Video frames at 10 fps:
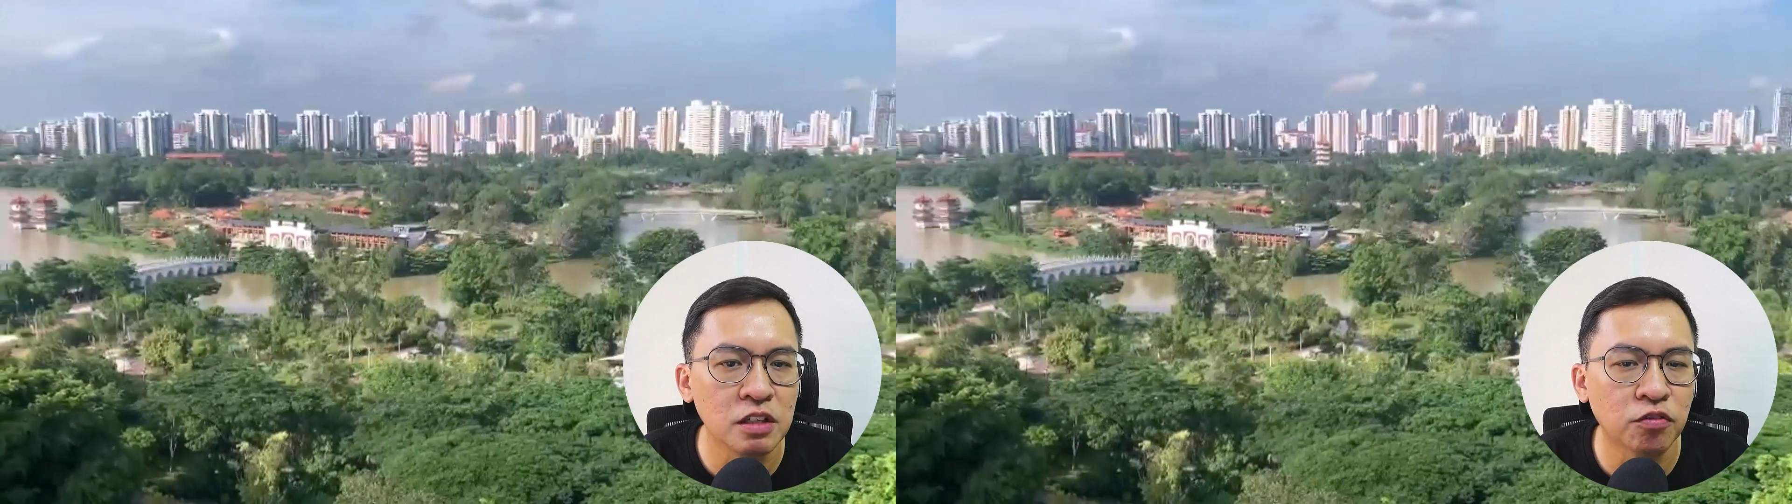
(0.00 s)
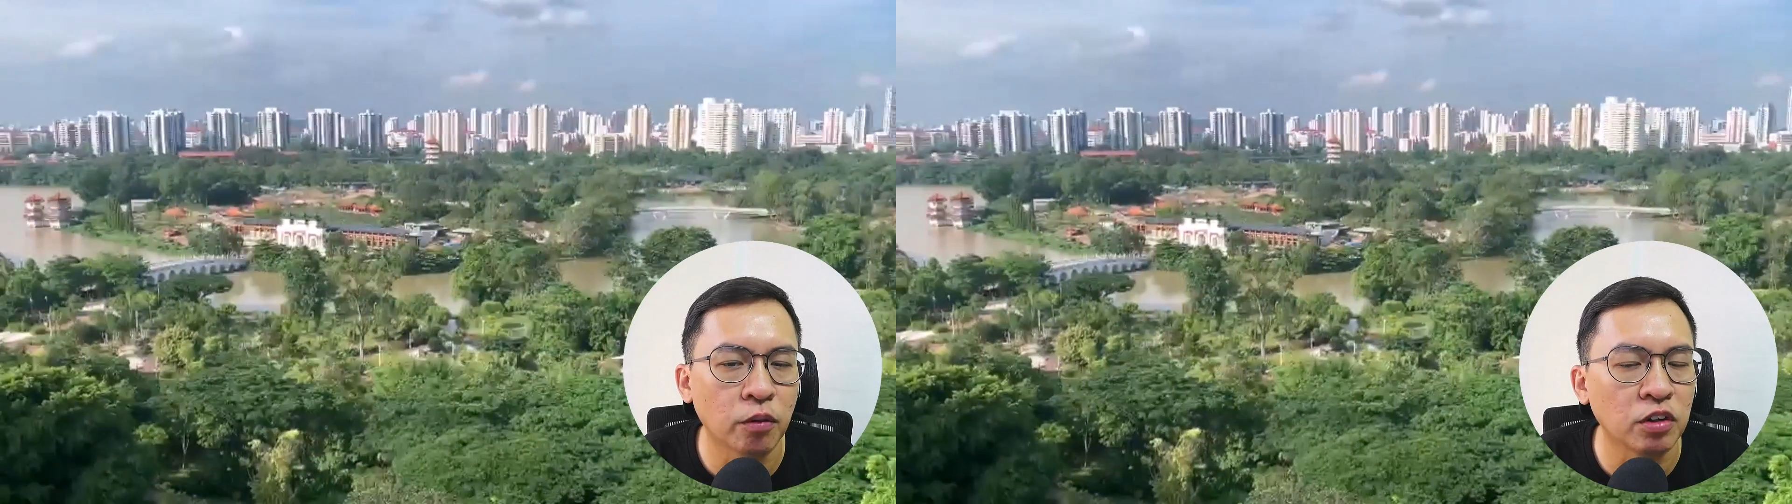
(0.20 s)

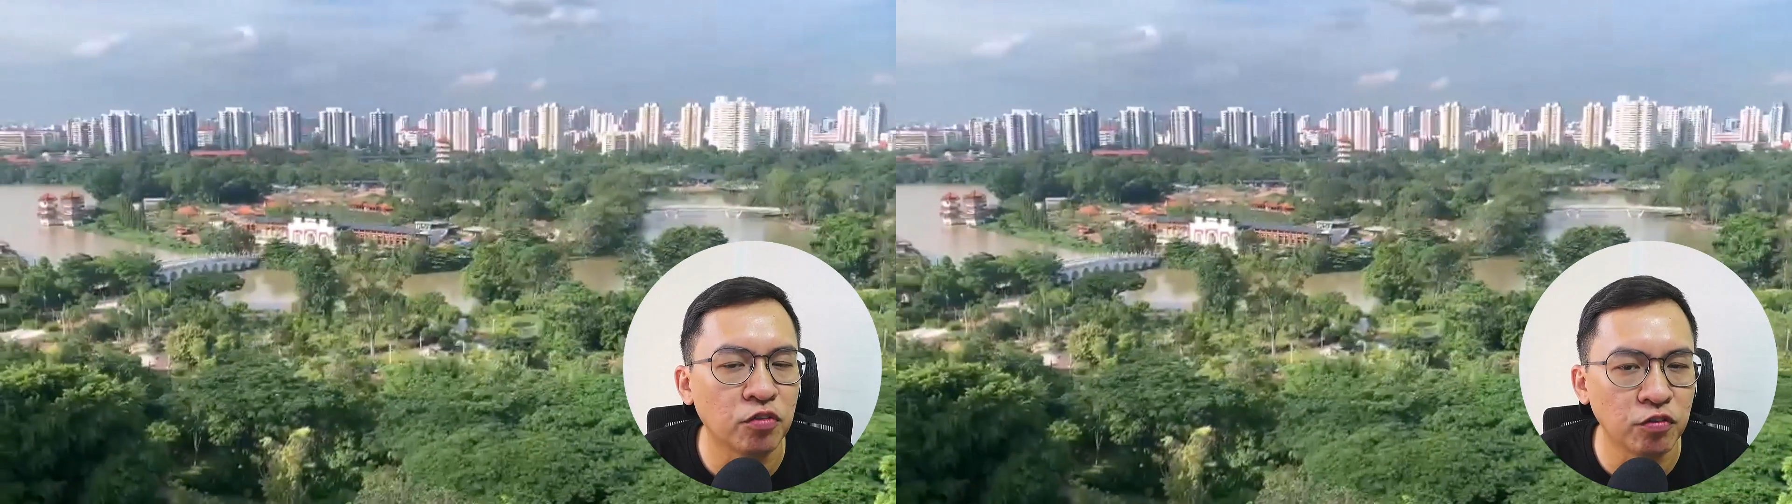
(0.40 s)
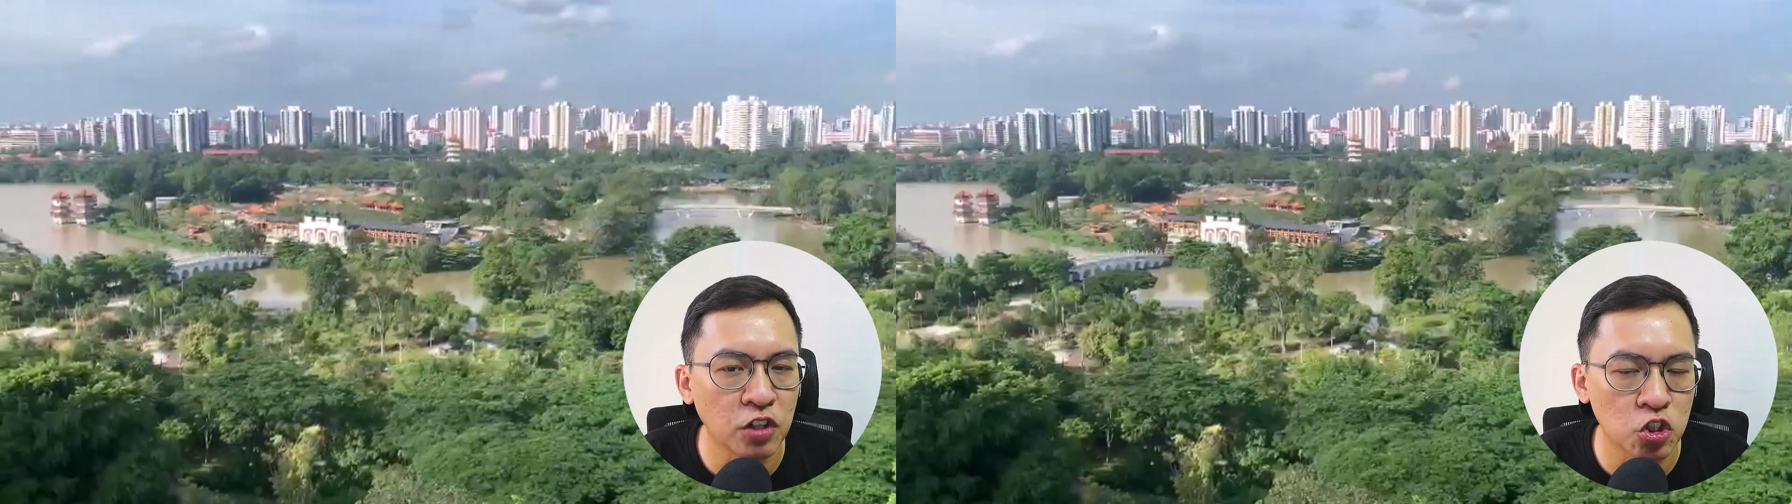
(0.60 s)
from the
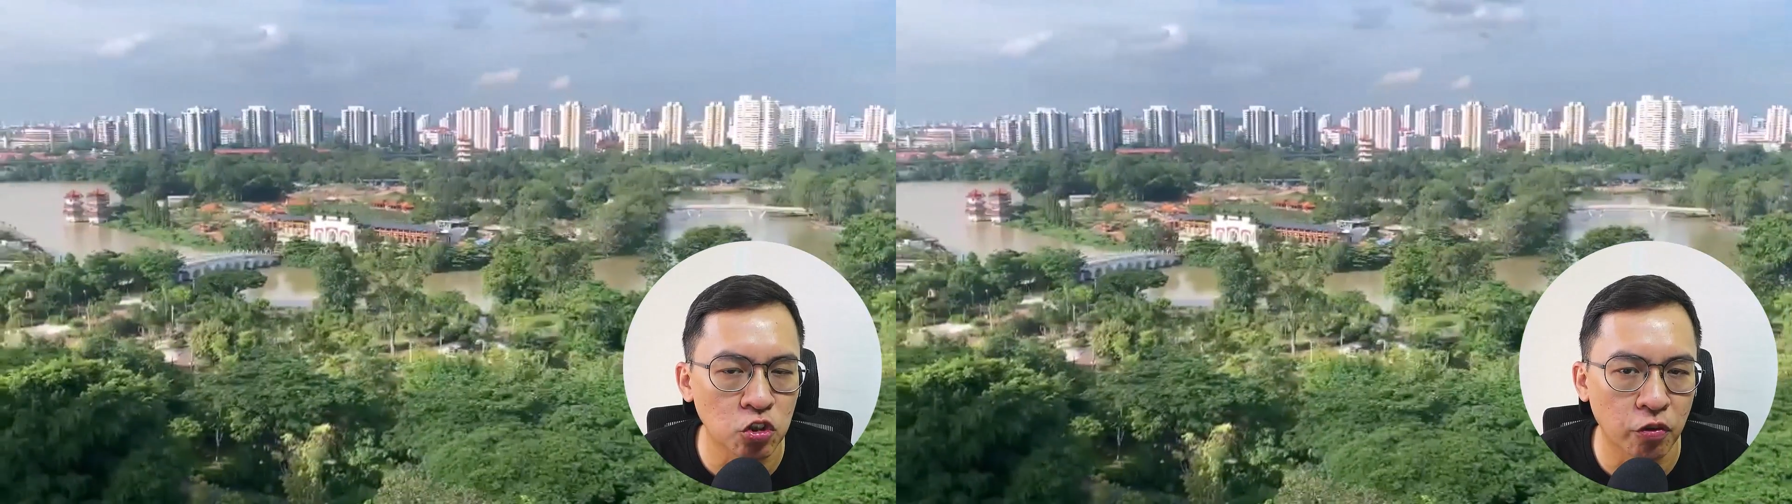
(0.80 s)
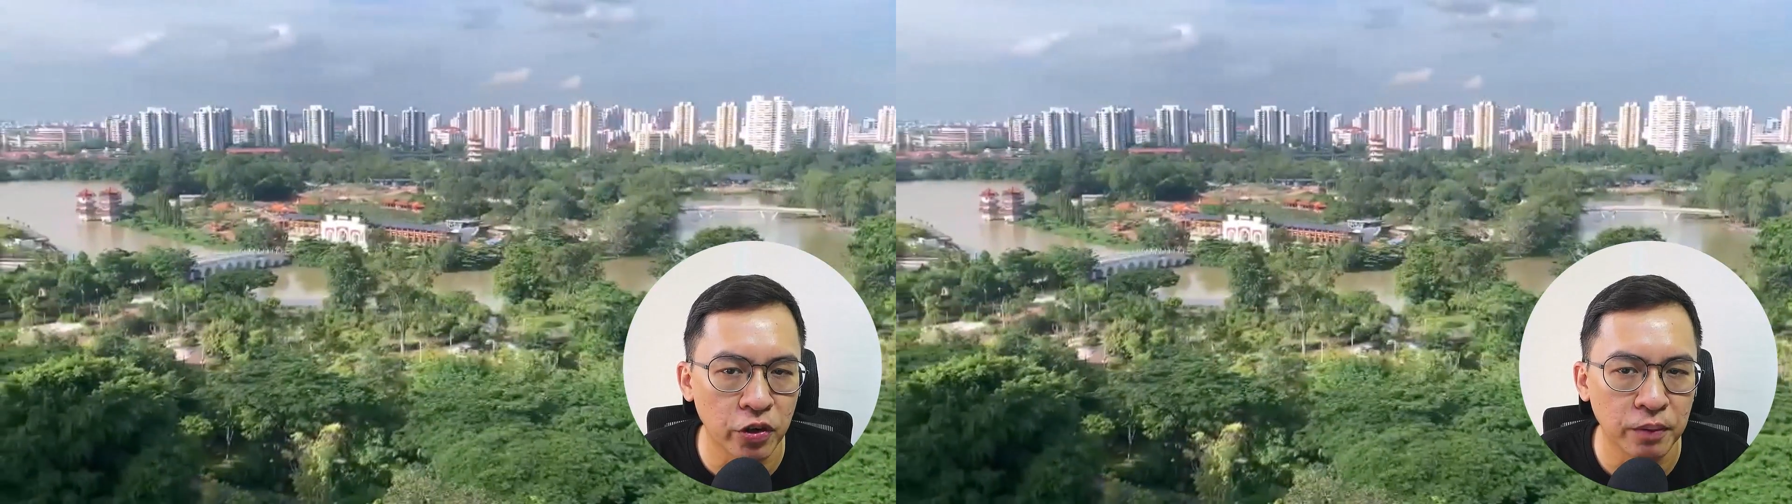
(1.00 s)
15th
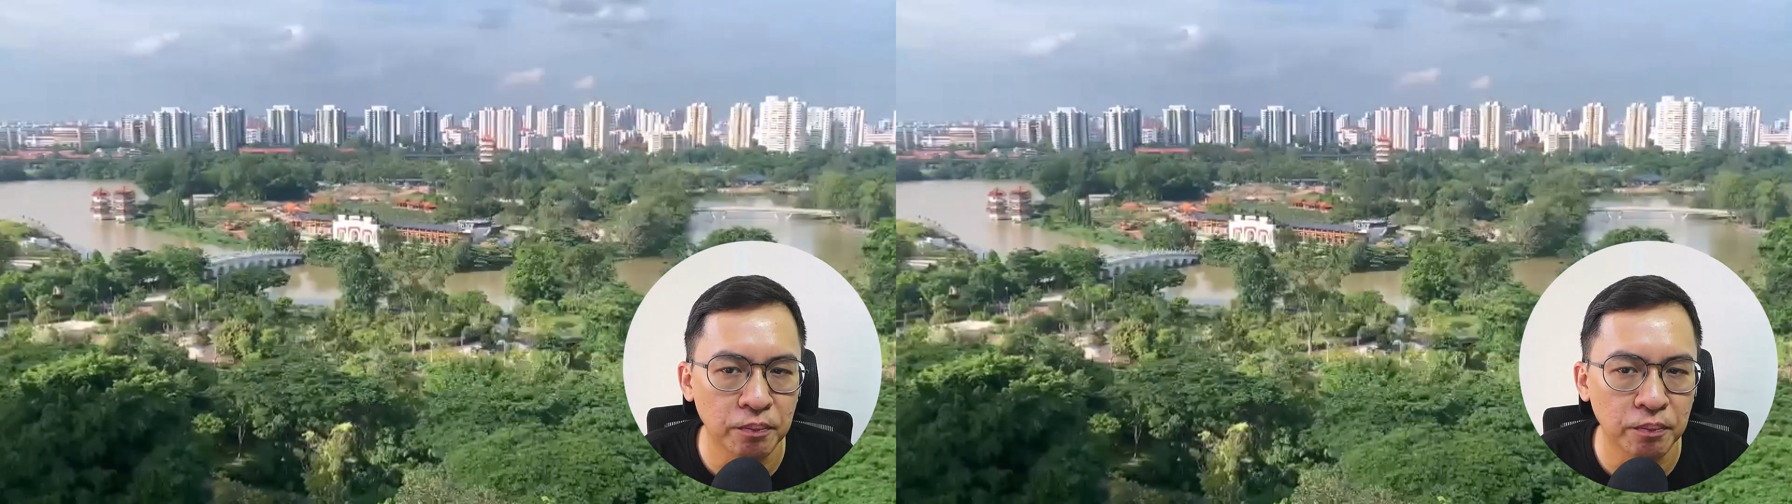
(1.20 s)
story.